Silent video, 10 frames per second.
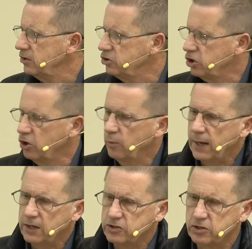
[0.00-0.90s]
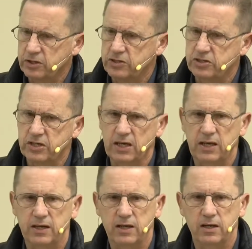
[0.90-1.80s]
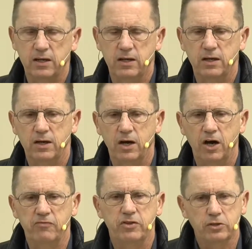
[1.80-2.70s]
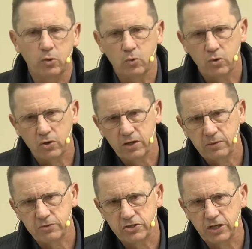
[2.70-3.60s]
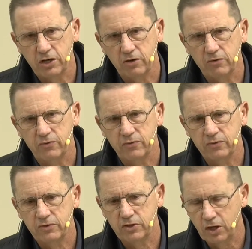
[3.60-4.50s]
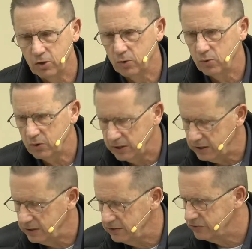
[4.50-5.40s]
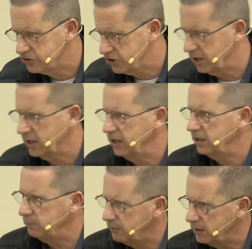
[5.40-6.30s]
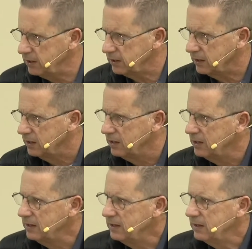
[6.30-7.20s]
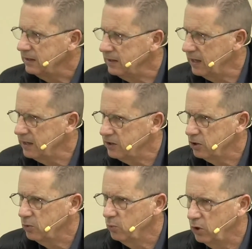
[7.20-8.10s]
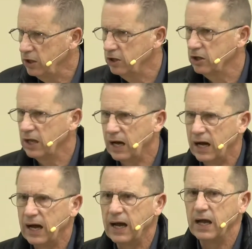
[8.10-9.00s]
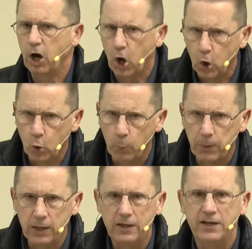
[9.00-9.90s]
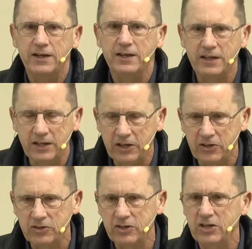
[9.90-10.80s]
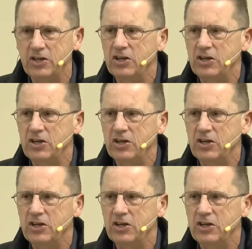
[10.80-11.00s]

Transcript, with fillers: Job actually said of the Lord himself, Though he slay me, yet will I hope in